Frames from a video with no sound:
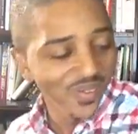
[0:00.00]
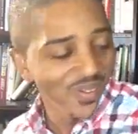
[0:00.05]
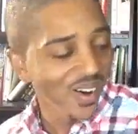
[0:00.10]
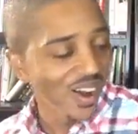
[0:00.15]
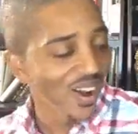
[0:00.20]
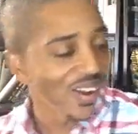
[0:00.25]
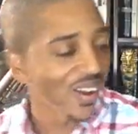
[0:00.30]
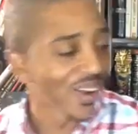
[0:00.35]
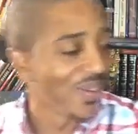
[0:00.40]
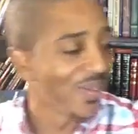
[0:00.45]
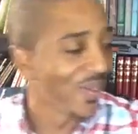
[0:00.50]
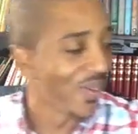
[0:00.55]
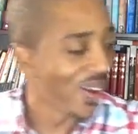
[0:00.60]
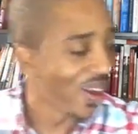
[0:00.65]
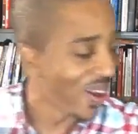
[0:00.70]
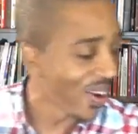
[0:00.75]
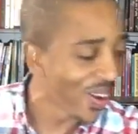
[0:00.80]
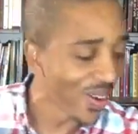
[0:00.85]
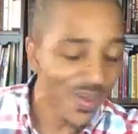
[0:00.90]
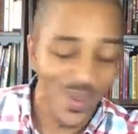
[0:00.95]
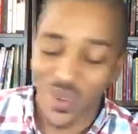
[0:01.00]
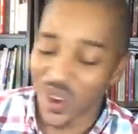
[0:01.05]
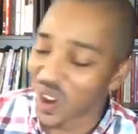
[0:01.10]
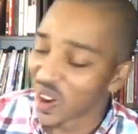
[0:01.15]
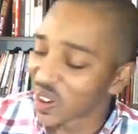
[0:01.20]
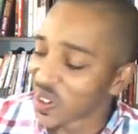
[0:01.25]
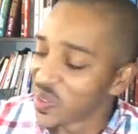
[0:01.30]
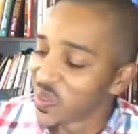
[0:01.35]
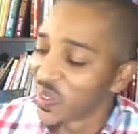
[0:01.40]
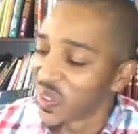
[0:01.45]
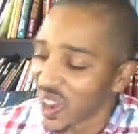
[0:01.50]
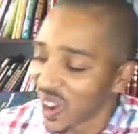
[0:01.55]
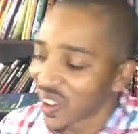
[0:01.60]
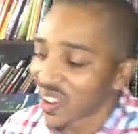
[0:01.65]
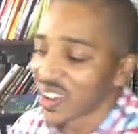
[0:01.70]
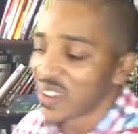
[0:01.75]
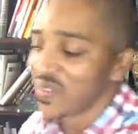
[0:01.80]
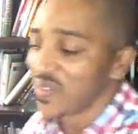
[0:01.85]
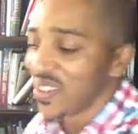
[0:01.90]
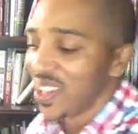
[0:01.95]
welcome, welcome, welcome,
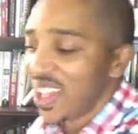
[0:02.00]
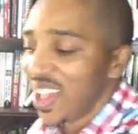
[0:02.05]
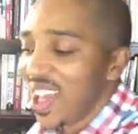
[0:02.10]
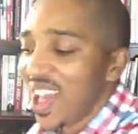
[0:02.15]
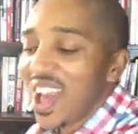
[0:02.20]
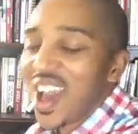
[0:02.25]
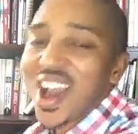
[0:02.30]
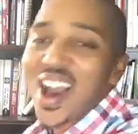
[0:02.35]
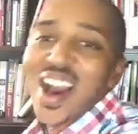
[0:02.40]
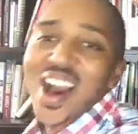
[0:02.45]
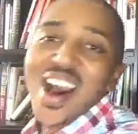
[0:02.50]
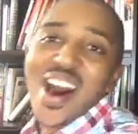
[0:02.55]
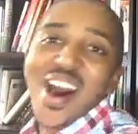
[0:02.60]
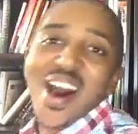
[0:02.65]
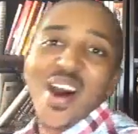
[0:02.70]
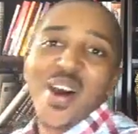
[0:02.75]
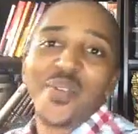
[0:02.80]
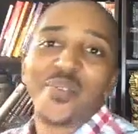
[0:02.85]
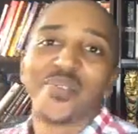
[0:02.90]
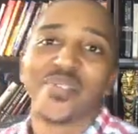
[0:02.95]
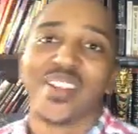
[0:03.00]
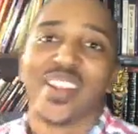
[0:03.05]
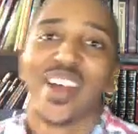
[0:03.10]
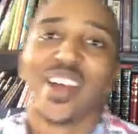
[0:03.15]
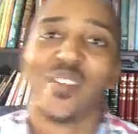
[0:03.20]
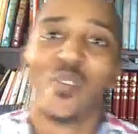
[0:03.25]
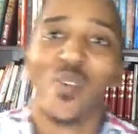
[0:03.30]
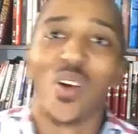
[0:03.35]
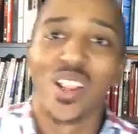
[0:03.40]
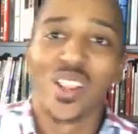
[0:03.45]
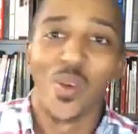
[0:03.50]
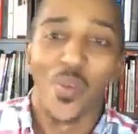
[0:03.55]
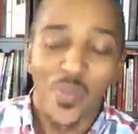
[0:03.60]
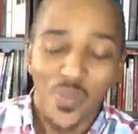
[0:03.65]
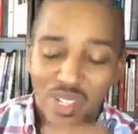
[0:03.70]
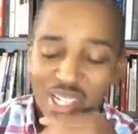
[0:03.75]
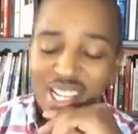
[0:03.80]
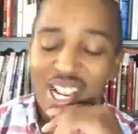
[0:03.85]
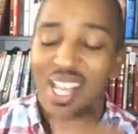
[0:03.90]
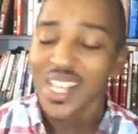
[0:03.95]
welcome. Um, one of the
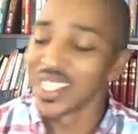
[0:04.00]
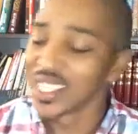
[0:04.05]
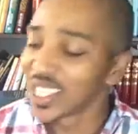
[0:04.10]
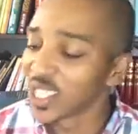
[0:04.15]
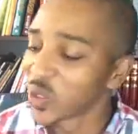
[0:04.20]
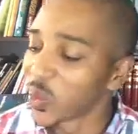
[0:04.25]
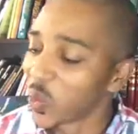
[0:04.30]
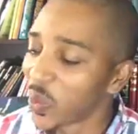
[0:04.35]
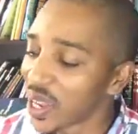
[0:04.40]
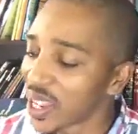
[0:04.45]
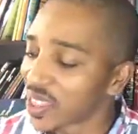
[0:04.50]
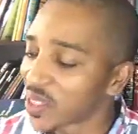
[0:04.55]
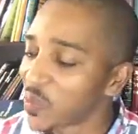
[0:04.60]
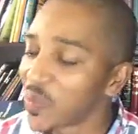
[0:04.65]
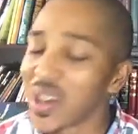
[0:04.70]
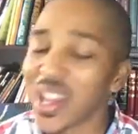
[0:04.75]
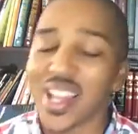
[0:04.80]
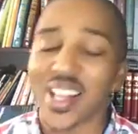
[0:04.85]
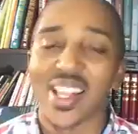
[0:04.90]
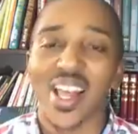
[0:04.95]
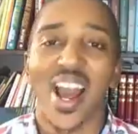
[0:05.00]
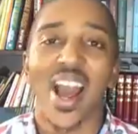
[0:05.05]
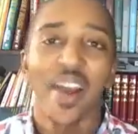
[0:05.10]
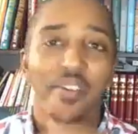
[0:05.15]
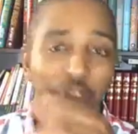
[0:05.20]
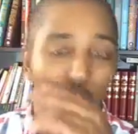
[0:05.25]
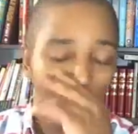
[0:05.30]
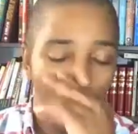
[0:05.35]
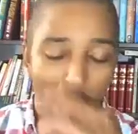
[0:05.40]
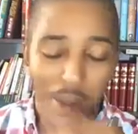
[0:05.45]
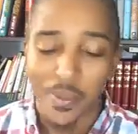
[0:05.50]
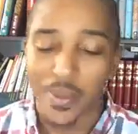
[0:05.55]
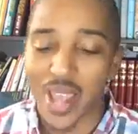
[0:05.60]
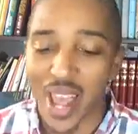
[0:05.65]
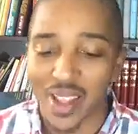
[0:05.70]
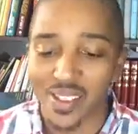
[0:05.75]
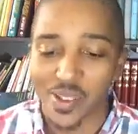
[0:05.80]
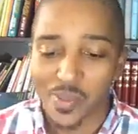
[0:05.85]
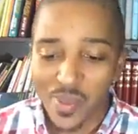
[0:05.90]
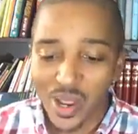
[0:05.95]
challenges with being live streamed, we
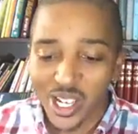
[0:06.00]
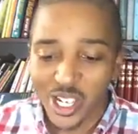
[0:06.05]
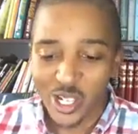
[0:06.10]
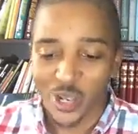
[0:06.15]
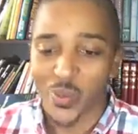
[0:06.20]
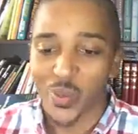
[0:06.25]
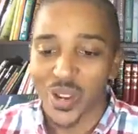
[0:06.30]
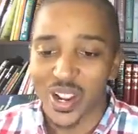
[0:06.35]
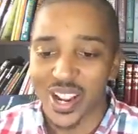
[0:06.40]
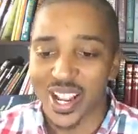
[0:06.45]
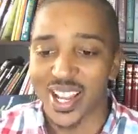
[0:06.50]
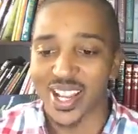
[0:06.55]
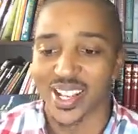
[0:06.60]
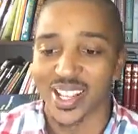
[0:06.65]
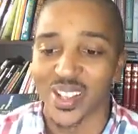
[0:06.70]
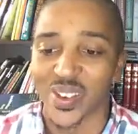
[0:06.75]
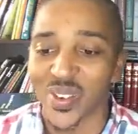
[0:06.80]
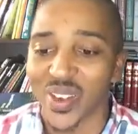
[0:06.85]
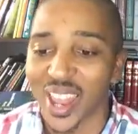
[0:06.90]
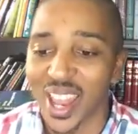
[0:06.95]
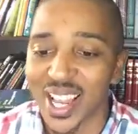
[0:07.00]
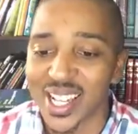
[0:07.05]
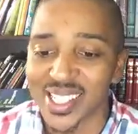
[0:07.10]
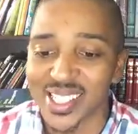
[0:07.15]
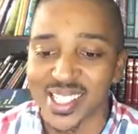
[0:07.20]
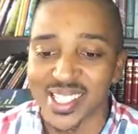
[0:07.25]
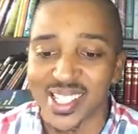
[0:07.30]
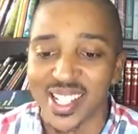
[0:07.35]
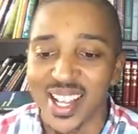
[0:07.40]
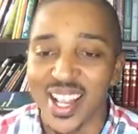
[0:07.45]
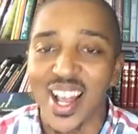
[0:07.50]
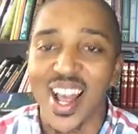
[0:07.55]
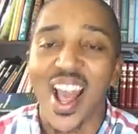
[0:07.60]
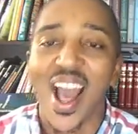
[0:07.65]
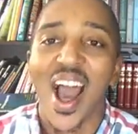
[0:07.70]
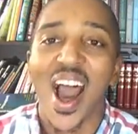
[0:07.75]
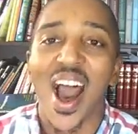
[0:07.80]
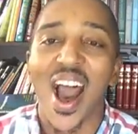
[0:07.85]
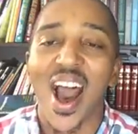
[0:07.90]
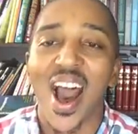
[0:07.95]
have to make sure we are in the location
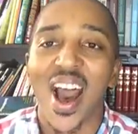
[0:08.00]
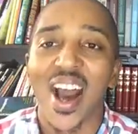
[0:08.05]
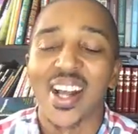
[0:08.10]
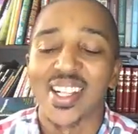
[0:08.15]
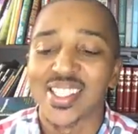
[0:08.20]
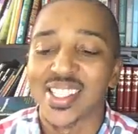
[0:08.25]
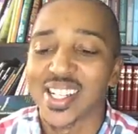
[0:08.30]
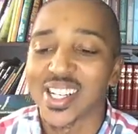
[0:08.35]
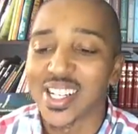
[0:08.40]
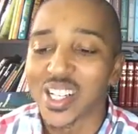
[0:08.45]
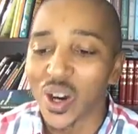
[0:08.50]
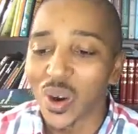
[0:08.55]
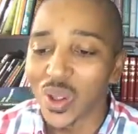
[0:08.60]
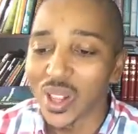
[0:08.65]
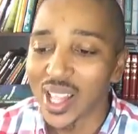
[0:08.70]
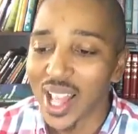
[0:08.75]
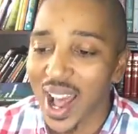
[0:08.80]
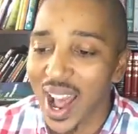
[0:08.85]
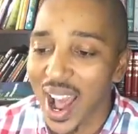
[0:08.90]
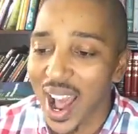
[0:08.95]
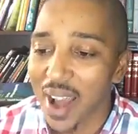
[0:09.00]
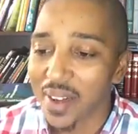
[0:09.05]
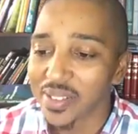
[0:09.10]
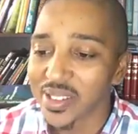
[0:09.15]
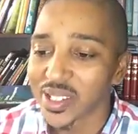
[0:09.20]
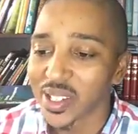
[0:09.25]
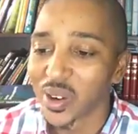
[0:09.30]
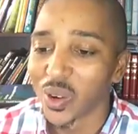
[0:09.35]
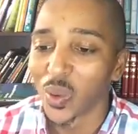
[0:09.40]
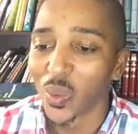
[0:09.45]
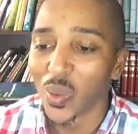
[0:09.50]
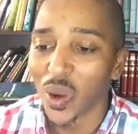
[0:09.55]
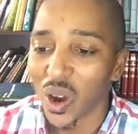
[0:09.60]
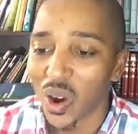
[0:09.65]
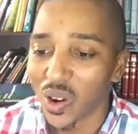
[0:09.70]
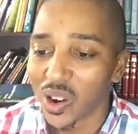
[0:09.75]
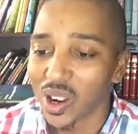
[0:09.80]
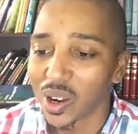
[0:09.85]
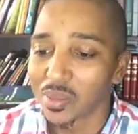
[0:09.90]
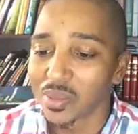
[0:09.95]
uh, to go live. So
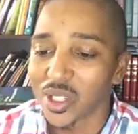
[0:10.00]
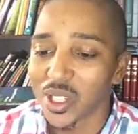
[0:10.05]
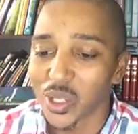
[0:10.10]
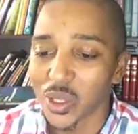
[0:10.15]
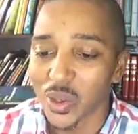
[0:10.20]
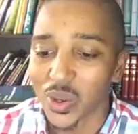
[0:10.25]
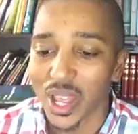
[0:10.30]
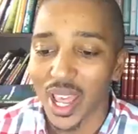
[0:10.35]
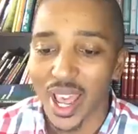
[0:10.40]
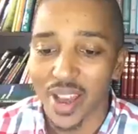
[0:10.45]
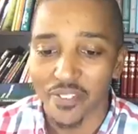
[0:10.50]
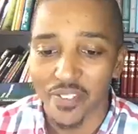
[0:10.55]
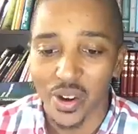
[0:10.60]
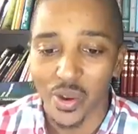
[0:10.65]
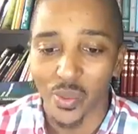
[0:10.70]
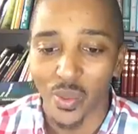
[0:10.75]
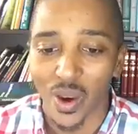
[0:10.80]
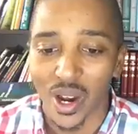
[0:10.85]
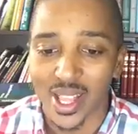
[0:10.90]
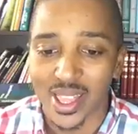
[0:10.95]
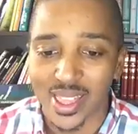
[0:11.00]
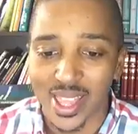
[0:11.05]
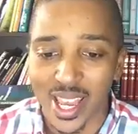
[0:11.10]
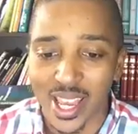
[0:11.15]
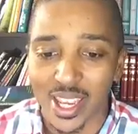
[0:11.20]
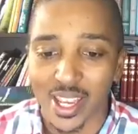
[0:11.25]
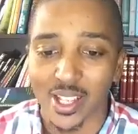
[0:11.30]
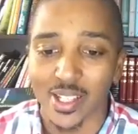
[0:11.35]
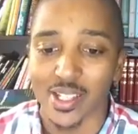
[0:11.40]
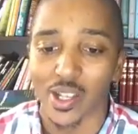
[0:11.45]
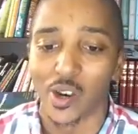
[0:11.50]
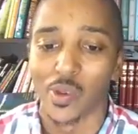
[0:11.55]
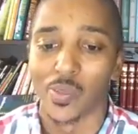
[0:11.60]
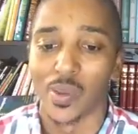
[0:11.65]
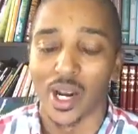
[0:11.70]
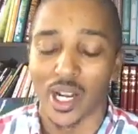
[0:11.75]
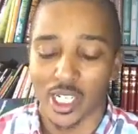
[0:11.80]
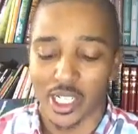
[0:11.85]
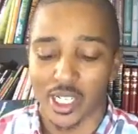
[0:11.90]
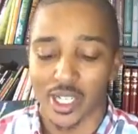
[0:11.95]
welcome to everyone. Thank you so
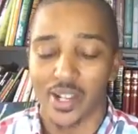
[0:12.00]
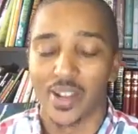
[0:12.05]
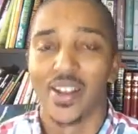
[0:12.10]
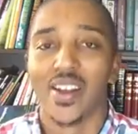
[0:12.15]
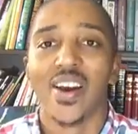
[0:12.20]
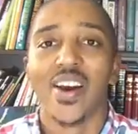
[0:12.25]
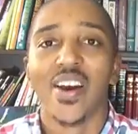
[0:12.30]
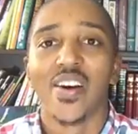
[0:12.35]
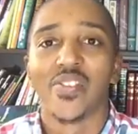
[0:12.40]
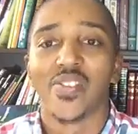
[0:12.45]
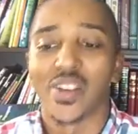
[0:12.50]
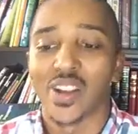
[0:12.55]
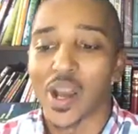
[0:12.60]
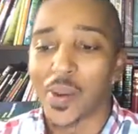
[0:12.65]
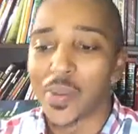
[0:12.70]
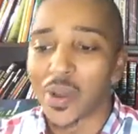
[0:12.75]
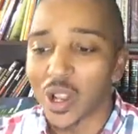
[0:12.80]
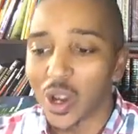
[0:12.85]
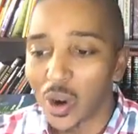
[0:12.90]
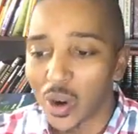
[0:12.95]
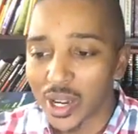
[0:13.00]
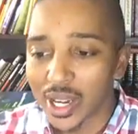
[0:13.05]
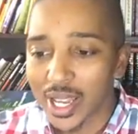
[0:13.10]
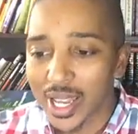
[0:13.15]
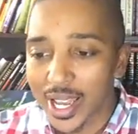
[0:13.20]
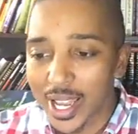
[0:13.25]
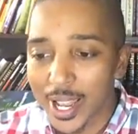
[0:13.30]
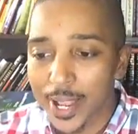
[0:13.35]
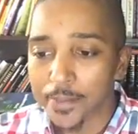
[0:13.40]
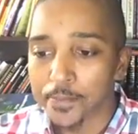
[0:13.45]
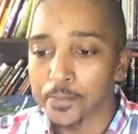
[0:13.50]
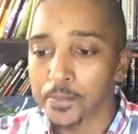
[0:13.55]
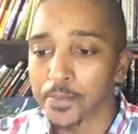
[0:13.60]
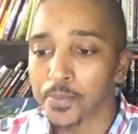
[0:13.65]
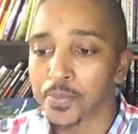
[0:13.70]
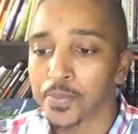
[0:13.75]
much for coming on in.